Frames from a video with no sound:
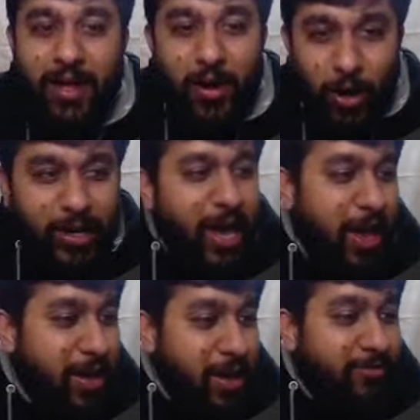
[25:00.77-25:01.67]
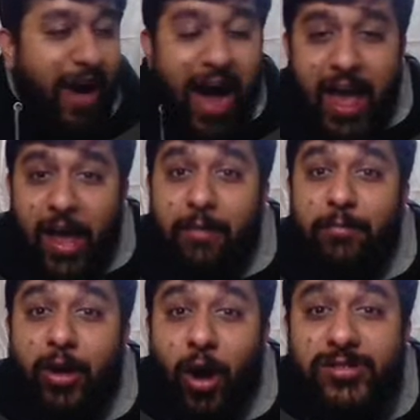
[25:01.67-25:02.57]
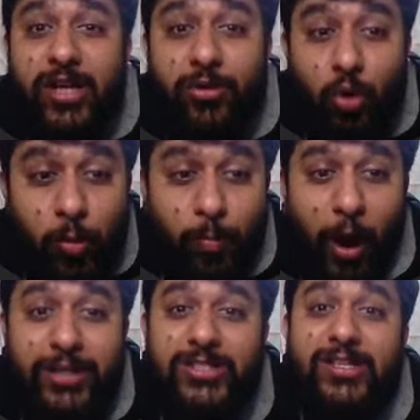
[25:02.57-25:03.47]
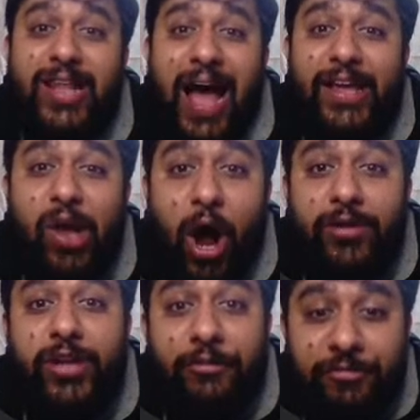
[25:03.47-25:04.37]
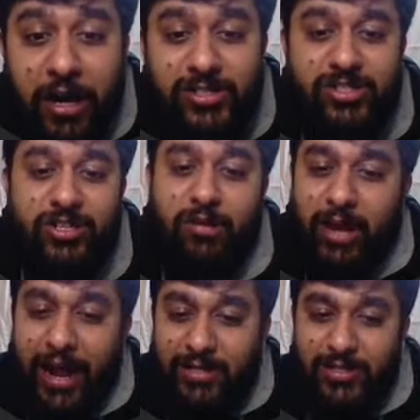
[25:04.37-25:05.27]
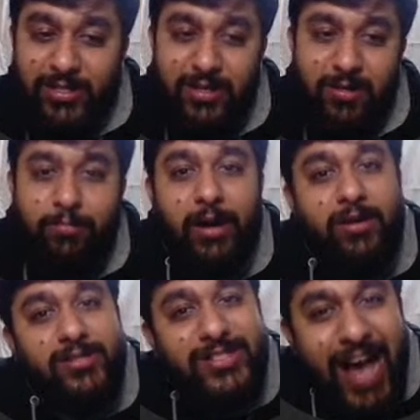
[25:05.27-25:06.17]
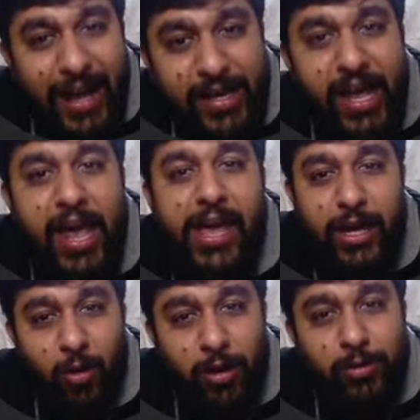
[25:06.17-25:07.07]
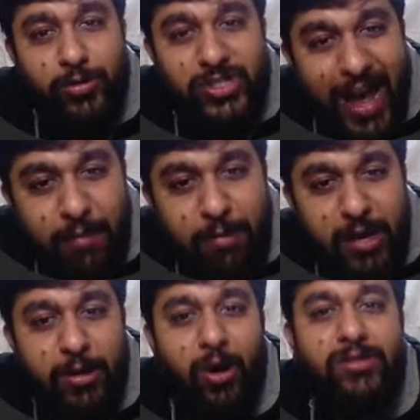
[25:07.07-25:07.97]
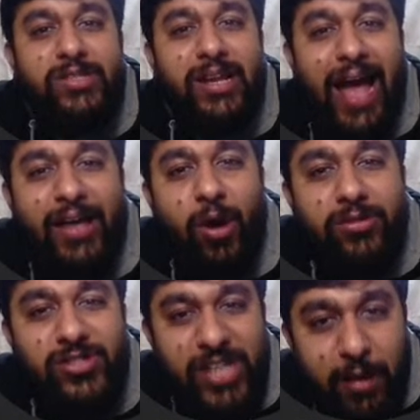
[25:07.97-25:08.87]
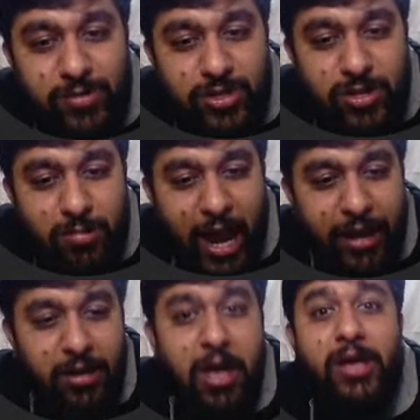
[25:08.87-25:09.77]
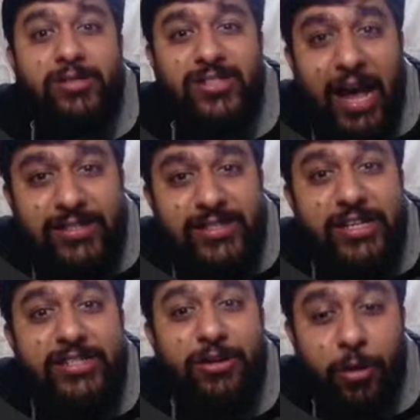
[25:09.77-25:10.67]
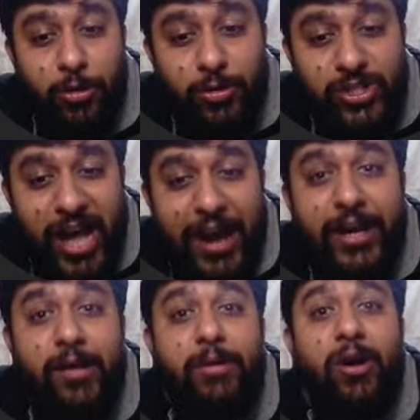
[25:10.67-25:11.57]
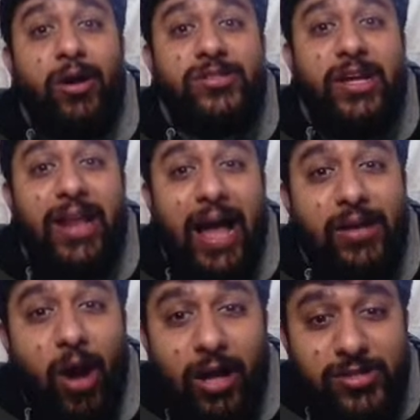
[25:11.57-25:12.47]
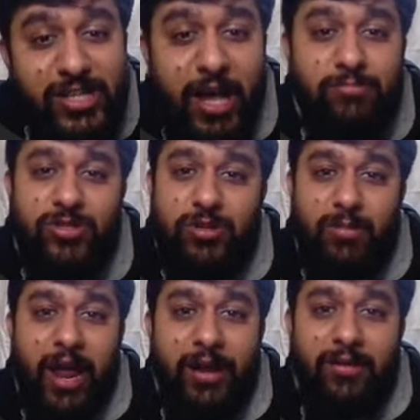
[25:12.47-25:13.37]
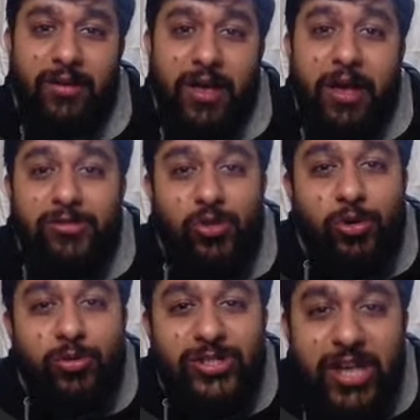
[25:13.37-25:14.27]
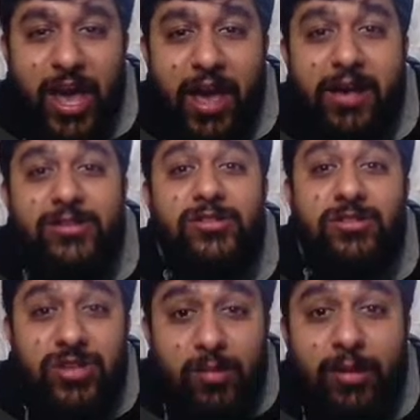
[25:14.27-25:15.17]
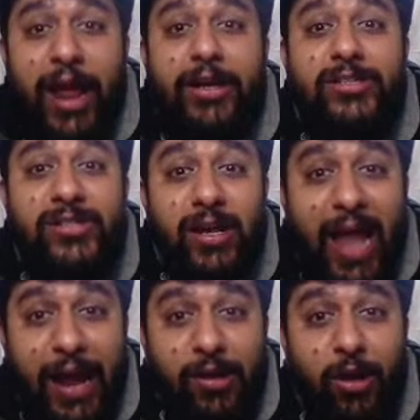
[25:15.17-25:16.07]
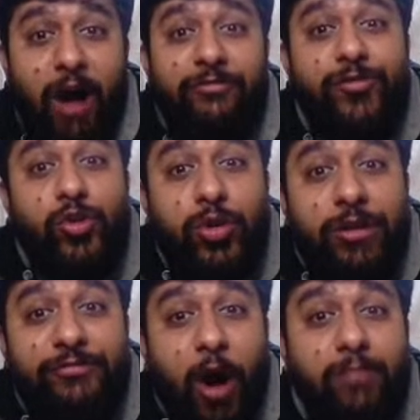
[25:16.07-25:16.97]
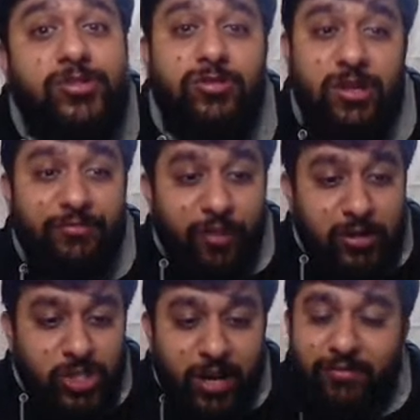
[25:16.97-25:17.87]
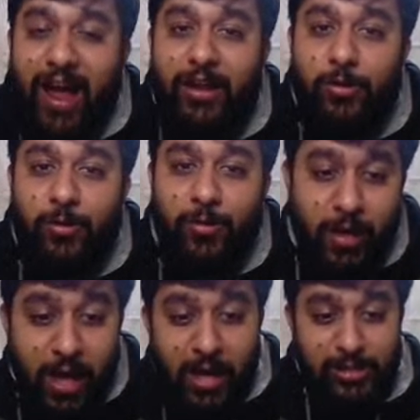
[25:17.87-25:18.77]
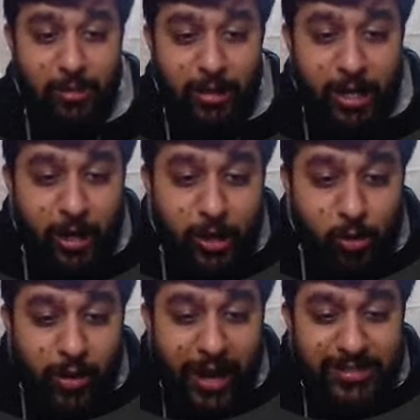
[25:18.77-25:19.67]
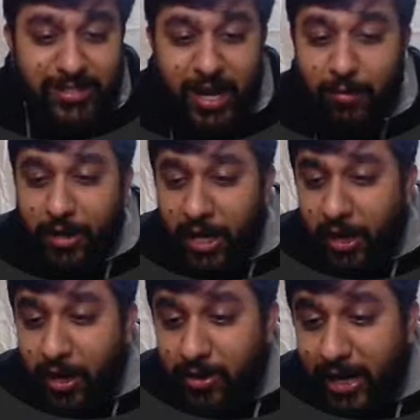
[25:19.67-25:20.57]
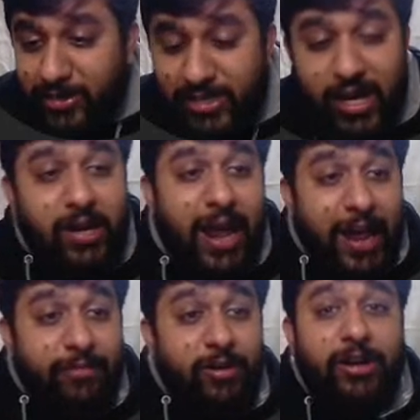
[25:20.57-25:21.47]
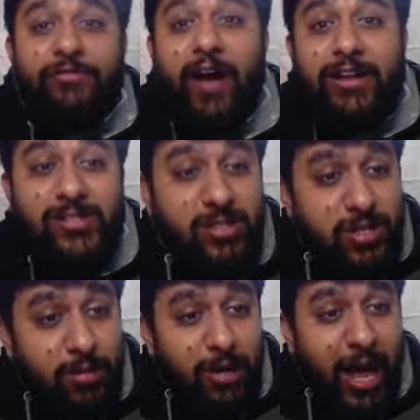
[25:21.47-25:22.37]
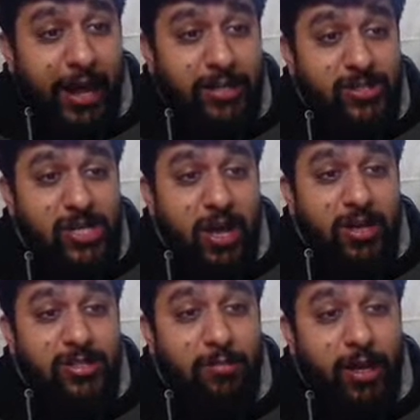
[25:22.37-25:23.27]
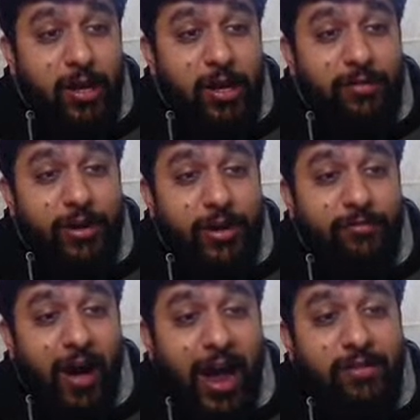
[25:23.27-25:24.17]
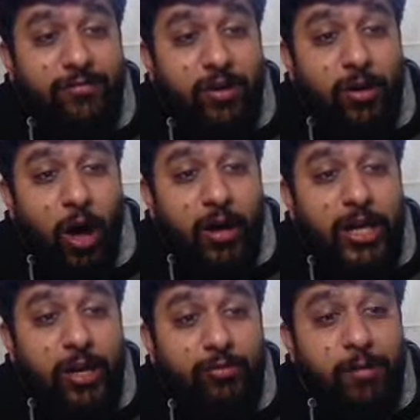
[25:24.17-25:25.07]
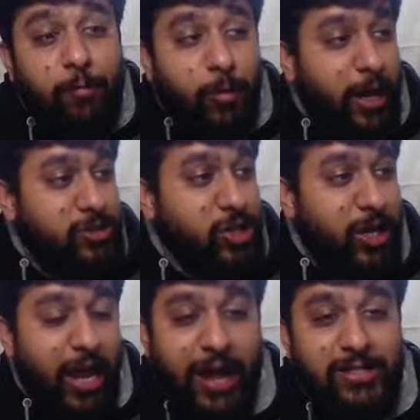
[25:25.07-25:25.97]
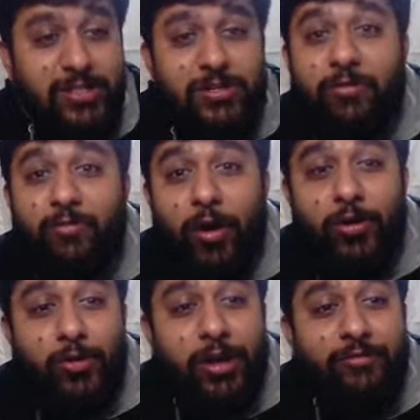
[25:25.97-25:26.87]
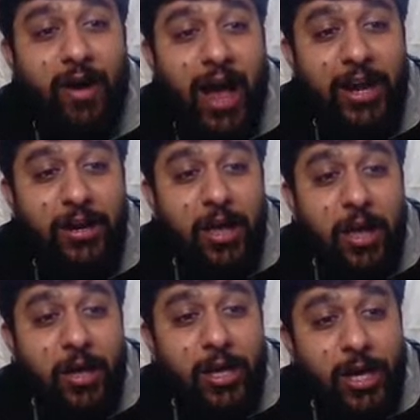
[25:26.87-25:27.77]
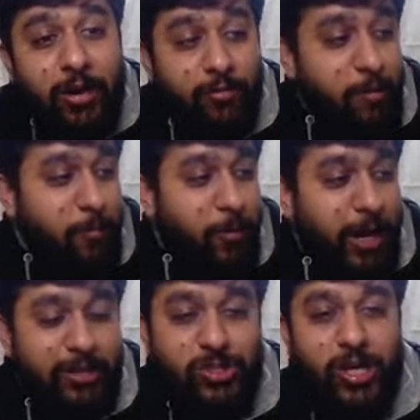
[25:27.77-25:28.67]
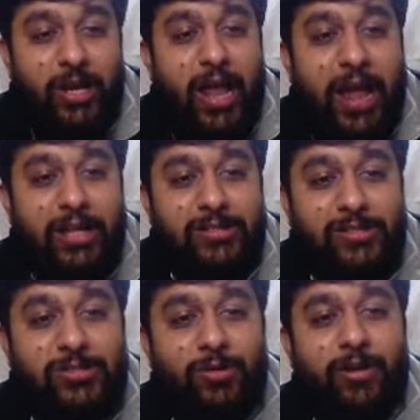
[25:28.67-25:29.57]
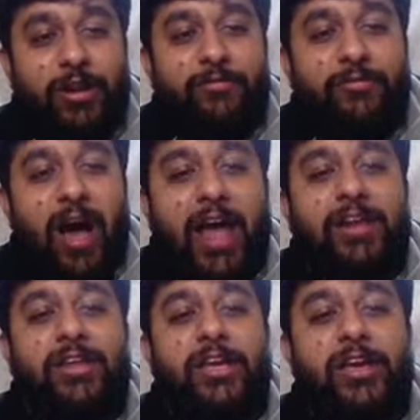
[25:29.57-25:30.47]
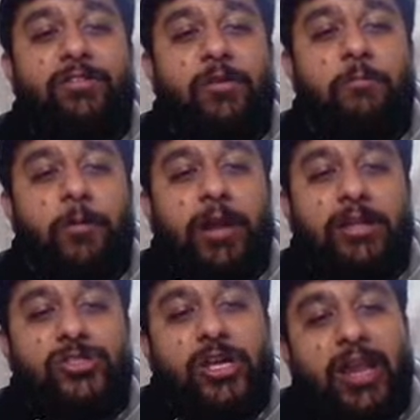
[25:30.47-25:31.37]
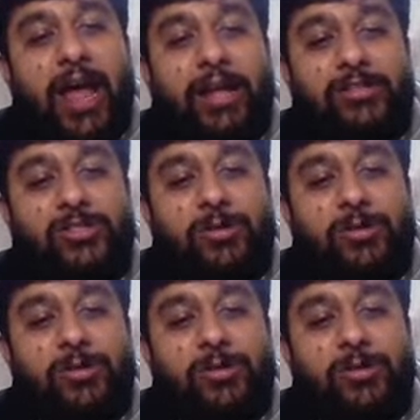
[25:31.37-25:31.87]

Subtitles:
Okay, why? Because the 2 points lie on different streamlines. But psi A equal to psi B because they lie on same streamline. Psi C is equal to psi D because they lie on same streamline. So you say streamline is a line of uniform stream function value. Similarly, you guys tell me that, sir, like we define streamlines, similarly we define equipotential lines. What do you define? Equipotential lines. You will define equipotential lines.